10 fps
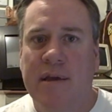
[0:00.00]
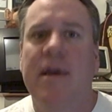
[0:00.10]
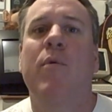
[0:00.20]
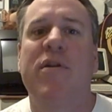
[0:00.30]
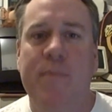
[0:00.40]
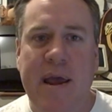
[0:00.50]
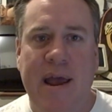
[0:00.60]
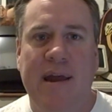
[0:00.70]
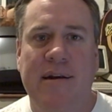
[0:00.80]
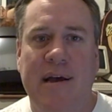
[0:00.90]
get with
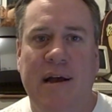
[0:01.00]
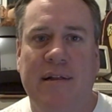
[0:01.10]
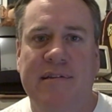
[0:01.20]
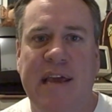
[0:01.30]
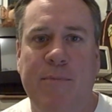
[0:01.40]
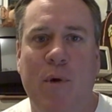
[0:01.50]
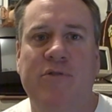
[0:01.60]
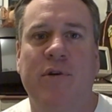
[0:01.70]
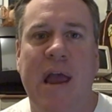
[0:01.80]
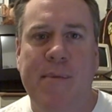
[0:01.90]
me and let's keep
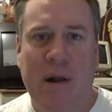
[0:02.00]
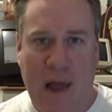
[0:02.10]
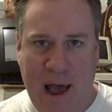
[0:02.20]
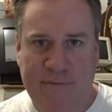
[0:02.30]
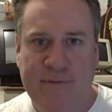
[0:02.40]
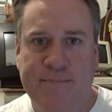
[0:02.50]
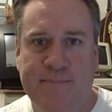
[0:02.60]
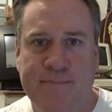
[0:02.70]
retro gaming alive.